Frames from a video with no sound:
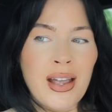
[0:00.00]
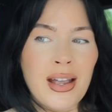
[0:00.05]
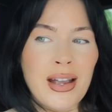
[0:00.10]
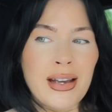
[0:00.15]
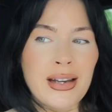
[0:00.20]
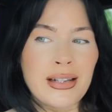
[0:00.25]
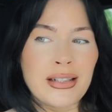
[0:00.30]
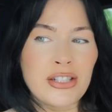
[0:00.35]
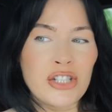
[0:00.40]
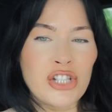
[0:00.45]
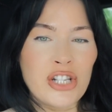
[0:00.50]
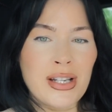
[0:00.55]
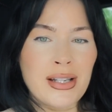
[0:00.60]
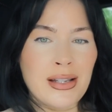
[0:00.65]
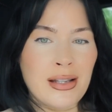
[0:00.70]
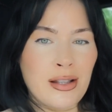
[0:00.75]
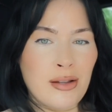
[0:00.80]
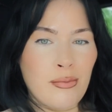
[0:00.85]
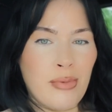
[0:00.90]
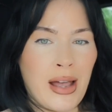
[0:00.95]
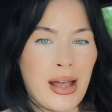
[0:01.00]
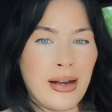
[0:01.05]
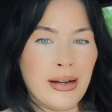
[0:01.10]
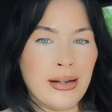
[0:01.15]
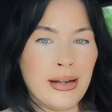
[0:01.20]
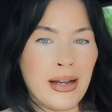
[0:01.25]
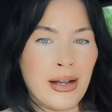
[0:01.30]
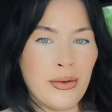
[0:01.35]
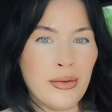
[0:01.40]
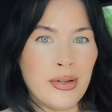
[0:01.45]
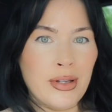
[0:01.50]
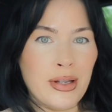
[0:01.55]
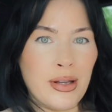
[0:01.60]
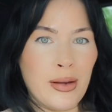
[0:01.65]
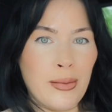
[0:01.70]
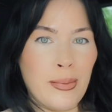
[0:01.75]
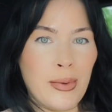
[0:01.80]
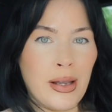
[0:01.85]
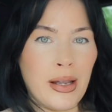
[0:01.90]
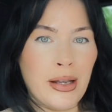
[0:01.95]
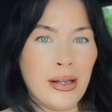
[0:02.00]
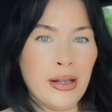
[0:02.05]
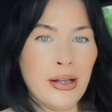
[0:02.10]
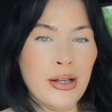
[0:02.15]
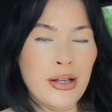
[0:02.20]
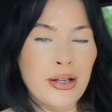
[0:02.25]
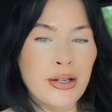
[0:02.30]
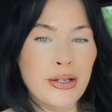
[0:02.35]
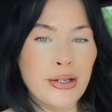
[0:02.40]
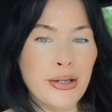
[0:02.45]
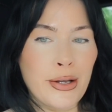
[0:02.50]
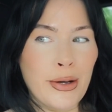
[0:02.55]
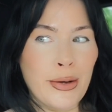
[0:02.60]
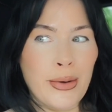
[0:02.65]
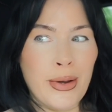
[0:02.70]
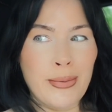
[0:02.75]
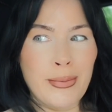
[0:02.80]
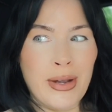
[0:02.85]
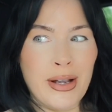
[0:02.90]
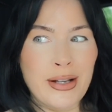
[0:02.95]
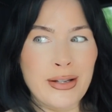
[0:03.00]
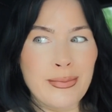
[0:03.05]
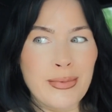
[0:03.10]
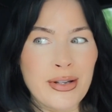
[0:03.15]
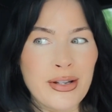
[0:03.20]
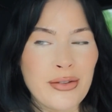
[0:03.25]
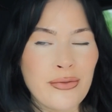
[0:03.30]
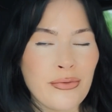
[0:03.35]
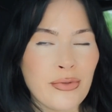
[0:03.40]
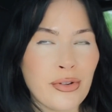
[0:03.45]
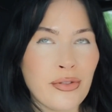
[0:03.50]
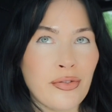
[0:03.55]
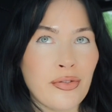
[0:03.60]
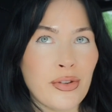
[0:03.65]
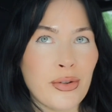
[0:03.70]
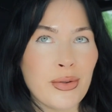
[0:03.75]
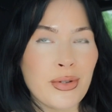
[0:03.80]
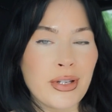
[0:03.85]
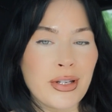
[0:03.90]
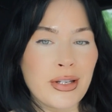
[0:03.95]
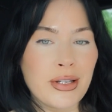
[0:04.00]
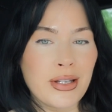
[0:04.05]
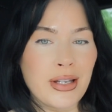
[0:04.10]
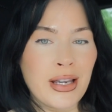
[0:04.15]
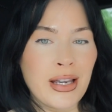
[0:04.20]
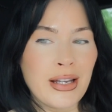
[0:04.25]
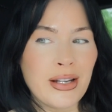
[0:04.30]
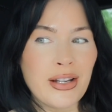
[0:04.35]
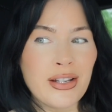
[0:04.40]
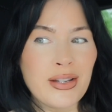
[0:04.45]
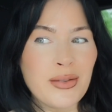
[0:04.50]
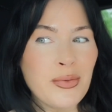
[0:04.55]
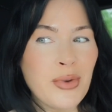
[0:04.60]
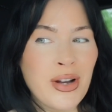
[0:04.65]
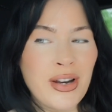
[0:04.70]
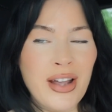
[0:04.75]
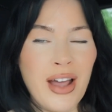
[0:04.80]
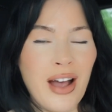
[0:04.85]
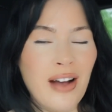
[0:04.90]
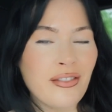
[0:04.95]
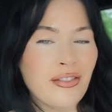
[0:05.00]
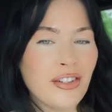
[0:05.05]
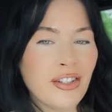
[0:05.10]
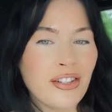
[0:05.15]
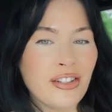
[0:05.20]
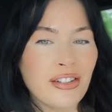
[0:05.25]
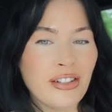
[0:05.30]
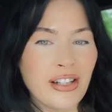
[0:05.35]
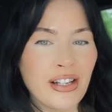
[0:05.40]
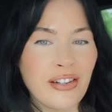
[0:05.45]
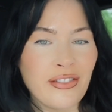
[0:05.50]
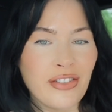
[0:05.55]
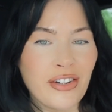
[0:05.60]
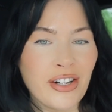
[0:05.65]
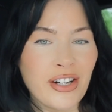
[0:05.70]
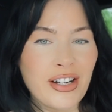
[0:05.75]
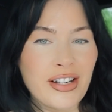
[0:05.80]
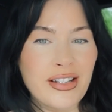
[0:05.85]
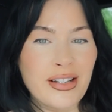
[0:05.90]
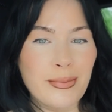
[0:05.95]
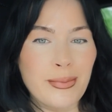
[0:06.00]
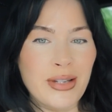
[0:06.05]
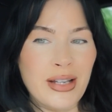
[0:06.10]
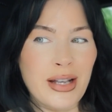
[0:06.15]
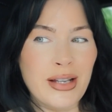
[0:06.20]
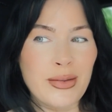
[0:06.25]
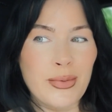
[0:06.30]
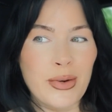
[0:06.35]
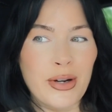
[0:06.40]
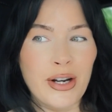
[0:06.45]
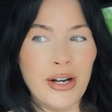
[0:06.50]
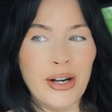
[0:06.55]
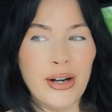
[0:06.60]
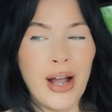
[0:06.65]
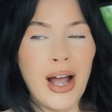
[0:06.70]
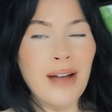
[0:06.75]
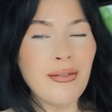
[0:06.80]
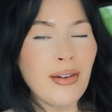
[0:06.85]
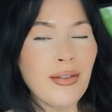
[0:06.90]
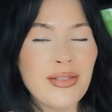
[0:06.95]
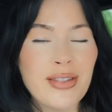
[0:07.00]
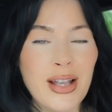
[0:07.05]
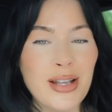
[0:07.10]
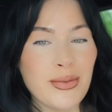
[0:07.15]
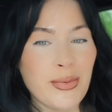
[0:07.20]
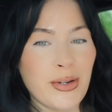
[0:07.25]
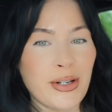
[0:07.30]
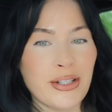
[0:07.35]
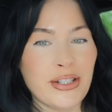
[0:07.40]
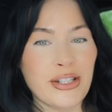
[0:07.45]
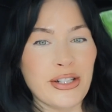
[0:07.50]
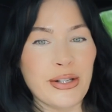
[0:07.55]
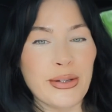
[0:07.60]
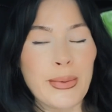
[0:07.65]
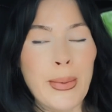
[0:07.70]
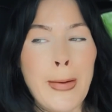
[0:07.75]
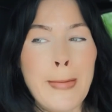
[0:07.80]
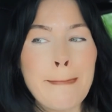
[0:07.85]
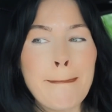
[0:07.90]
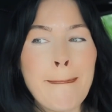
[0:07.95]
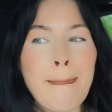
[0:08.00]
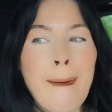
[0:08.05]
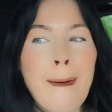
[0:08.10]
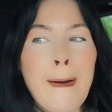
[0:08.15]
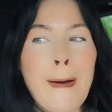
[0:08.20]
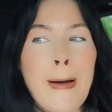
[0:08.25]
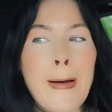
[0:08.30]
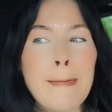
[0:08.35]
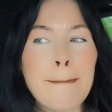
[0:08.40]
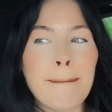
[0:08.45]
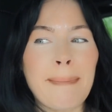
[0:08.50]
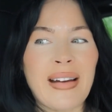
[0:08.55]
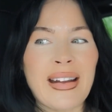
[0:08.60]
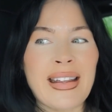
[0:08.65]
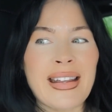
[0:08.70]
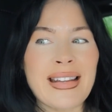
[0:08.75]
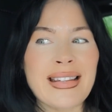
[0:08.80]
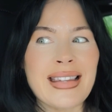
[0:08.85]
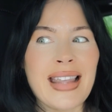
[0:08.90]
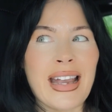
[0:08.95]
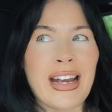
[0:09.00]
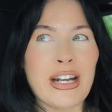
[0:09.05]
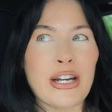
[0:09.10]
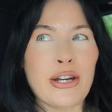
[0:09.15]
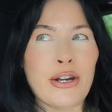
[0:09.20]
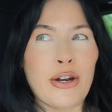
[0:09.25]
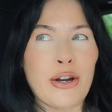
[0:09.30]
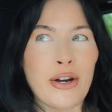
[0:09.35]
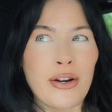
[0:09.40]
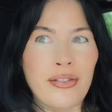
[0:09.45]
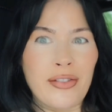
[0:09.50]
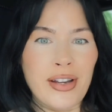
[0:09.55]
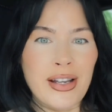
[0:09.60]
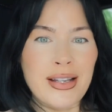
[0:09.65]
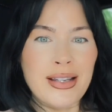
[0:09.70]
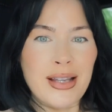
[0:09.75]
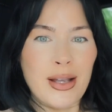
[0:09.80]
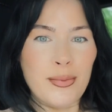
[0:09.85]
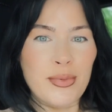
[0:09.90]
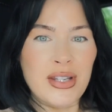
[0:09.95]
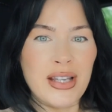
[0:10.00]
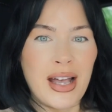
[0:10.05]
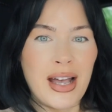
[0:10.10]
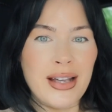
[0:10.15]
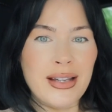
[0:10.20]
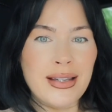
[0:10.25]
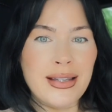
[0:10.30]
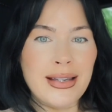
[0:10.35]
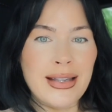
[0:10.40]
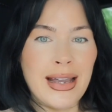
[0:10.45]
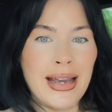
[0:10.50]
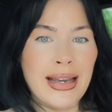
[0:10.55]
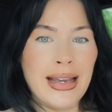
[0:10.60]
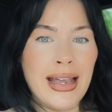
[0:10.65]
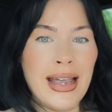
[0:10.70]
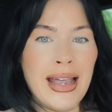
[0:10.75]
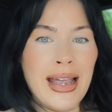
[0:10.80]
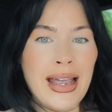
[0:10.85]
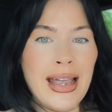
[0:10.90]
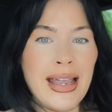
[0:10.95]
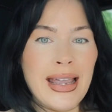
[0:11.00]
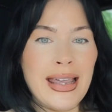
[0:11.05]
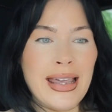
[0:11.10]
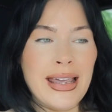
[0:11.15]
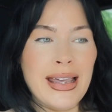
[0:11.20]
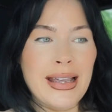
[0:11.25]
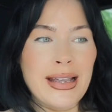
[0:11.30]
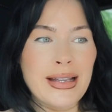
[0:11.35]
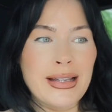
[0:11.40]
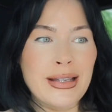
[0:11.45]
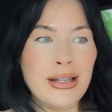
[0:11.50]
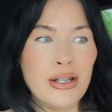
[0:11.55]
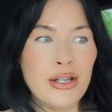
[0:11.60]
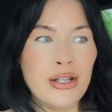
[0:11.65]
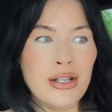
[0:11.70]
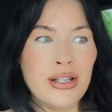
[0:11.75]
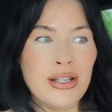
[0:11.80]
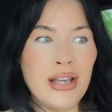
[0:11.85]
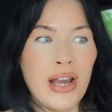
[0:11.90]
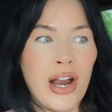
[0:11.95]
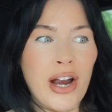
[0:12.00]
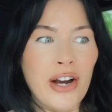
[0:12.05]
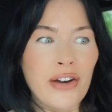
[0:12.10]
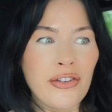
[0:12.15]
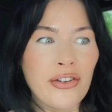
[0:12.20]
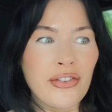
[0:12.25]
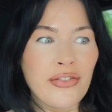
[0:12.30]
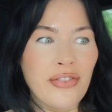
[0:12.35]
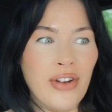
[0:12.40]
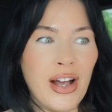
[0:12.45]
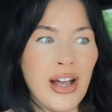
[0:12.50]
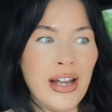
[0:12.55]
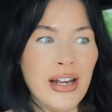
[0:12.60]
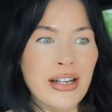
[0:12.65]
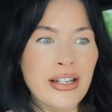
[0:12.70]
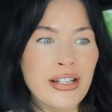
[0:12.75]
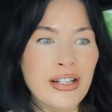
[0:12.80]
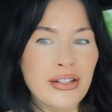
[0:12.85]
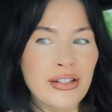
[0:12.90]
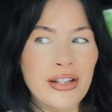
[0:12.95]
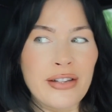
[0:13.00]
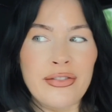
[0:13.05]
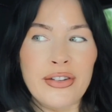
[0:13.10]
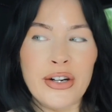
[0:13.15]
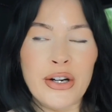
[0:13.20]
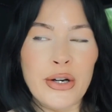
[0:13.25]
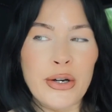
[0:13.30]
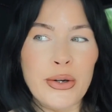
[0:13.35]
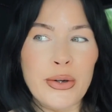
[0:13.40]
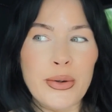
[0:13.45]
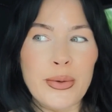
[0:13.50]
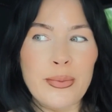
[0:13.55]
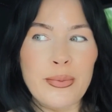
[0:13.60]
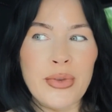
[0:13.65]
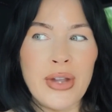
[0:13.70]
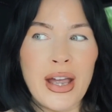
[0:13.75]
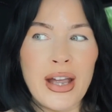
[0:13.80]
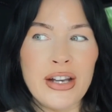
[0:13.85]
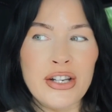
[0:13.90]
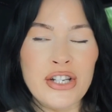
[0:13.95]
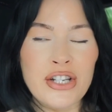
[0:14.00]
and she's in the back now sleeping. So, and my husband refuses. He doesn't want to ever leave her. He's obsessed with her. I'm obsessed with her too but he's like nervous obsessed. Like he's terrified to leave her home that